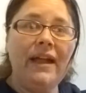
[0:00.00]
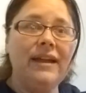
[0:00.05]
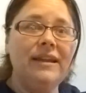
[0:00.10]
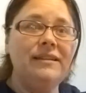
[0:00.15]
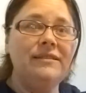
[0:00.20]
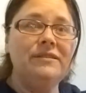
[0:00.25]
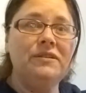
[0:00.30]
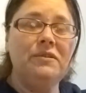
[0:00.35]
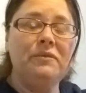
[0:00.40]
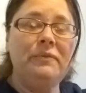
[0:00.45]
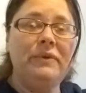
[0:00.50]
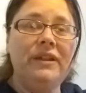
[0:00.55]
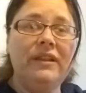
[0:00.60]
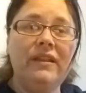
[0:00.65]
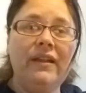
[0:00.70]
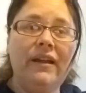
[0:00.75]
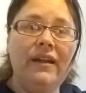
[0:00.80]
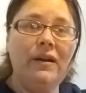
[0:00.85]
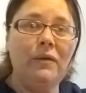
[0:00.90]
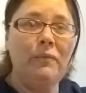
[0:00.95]
And it's going to be
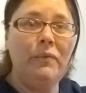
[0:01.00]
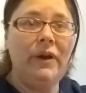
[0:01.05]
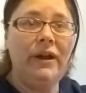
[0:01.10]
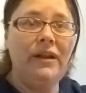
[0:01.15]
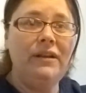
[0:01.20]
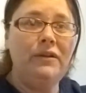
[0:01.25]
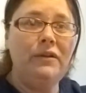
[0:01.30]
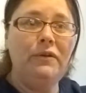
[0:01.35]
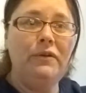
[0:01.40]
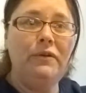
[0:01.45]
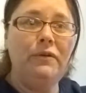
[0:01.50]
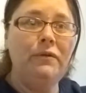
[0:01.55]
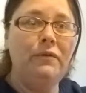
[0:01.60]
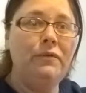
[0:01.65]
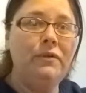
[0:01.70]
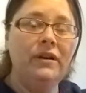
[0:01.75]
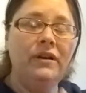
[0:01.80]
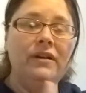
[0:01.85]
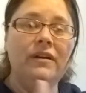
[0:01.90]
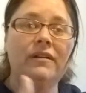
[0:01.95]
like a brand new,
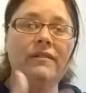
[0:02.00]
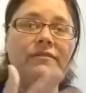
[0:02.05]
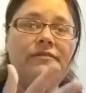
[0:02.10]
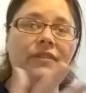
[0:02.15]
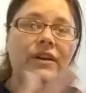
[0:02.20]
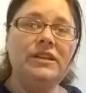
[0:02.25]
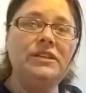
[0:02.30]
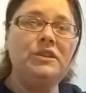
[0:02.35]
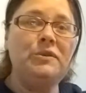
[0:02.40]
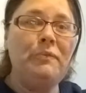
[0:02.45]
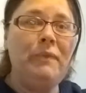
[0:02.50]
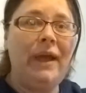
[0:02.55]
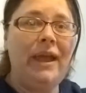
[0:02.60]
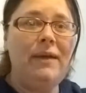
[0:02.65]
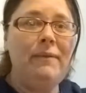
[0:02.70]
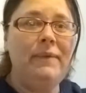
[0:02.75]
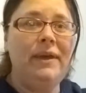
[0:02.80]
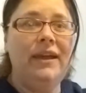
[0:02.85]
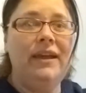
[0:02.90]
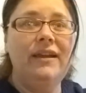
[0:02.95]
fresh
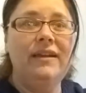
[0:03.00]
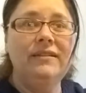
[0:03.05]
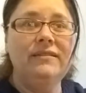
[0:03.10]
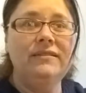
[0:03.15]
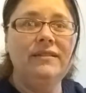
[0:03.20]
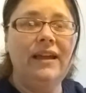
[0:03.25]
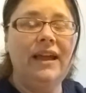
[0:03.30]
baby.